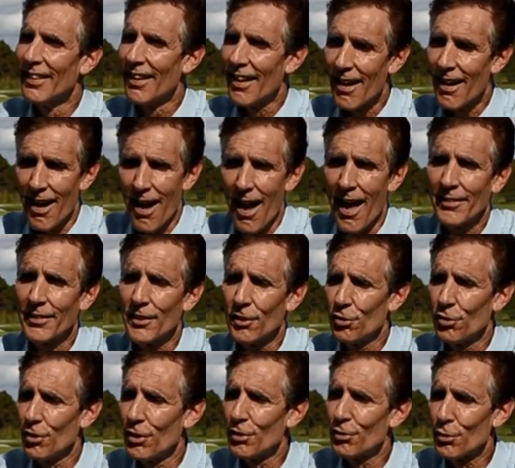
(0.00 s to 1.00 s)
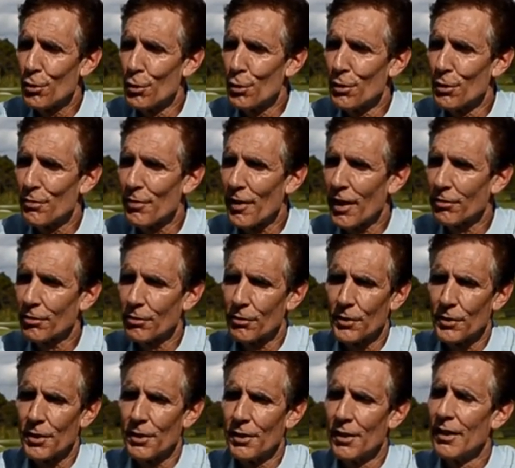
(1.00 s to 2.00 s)
Uh, at this year's Cooter
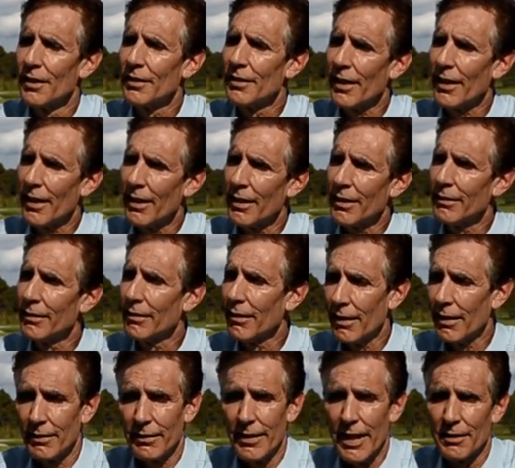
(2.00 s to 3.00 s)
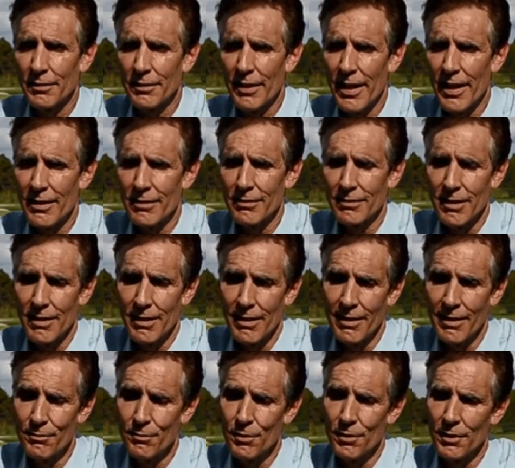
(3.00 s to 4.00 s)
Festival in, in downtown uh,
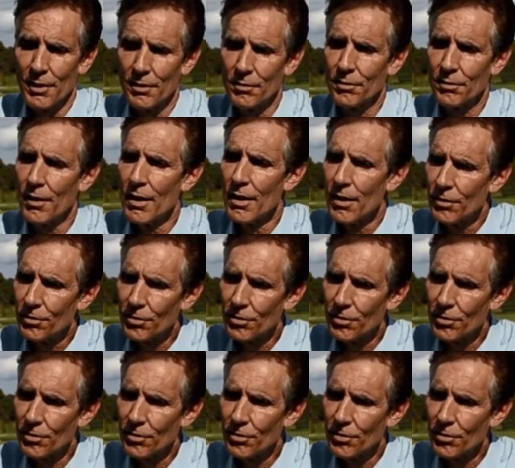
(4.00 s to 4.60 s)
Inverness.